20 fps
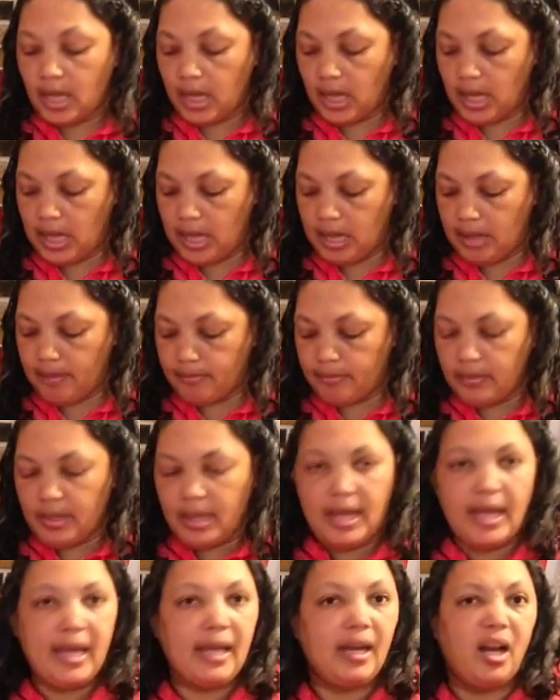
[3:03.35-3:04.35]

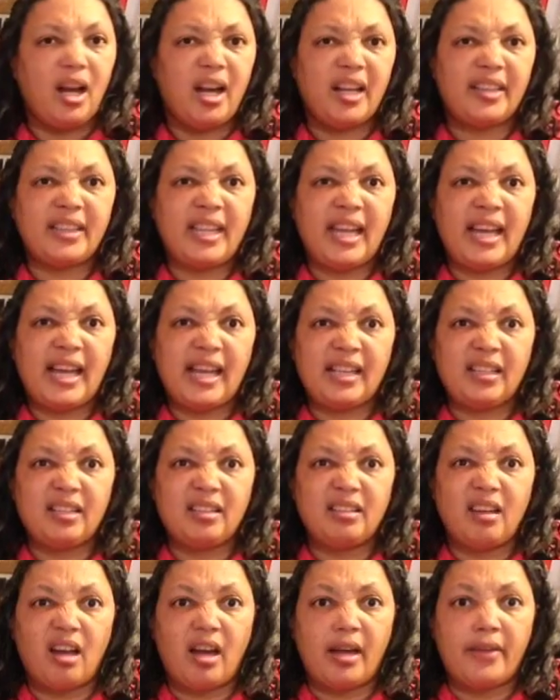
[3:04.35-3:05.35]
And
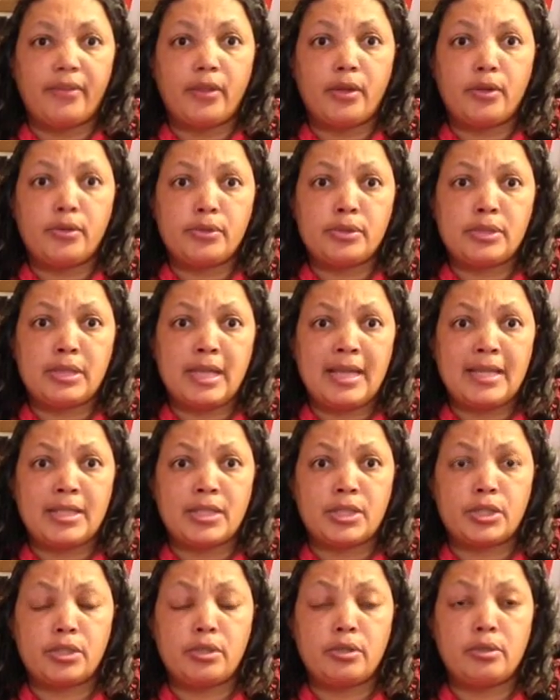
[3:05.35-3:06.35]
on those
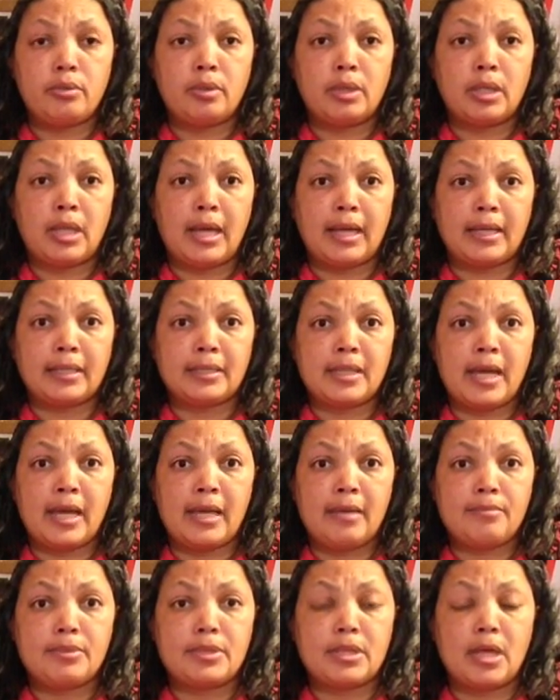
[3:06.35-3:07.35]
days too, a lot of
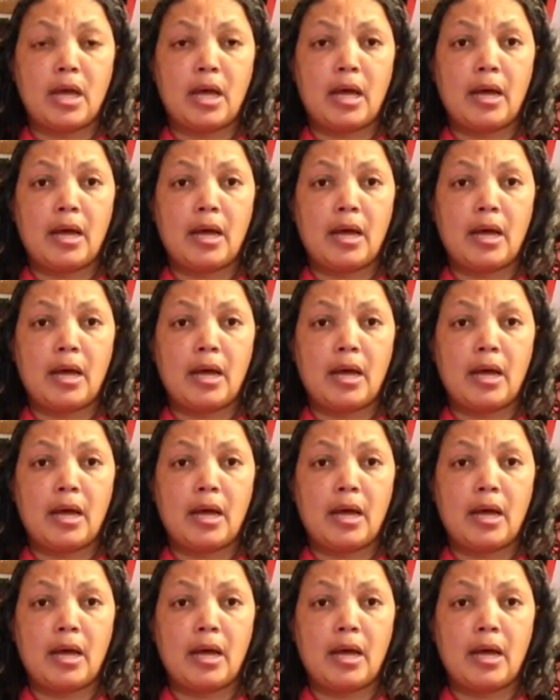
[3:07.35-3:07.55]
times